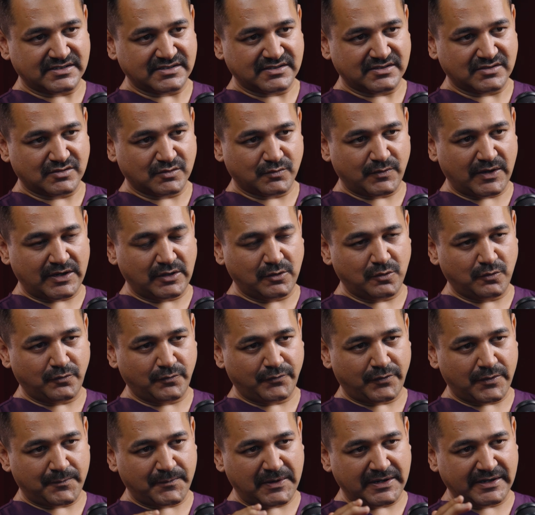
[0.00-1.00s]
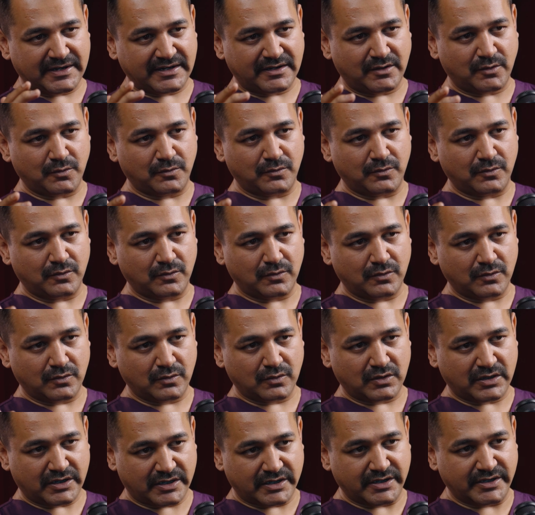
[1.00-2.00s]
So when you ferment it to
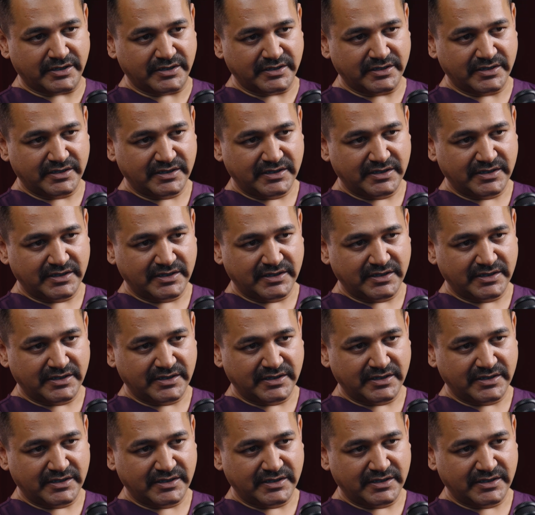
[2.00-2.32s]
curd,